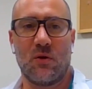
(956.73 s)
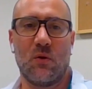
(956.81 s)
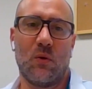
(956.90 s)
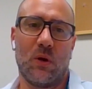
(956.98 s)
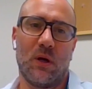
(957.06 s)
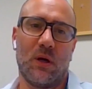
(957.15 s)

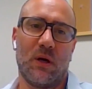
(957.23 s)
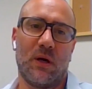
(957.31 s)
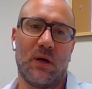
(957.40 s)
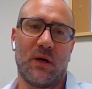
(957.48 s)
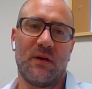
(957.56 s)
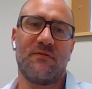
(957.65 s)
So
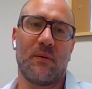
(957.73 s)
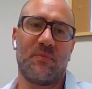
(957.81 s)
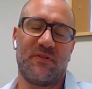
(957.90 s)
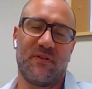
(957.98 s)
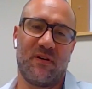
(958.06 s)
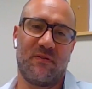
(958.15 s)
uh, if I
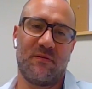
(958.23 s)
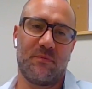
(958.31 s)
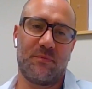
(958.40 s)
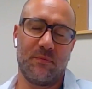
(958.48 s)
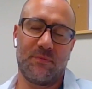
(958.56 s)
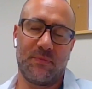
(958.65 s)
prefer
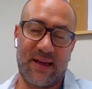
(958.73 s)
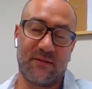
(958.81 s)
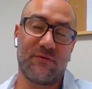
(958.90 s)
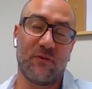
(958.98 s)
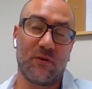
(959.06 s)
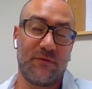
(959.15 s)

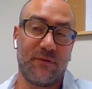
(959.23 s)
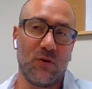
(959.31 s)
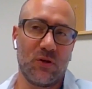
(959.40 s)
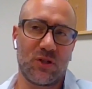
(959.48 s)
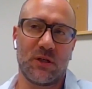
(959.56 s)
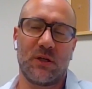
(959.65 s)
plan for
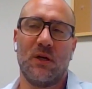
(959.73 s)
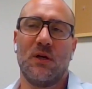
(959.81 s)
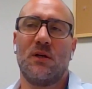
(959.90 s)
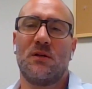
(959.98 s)
fusion,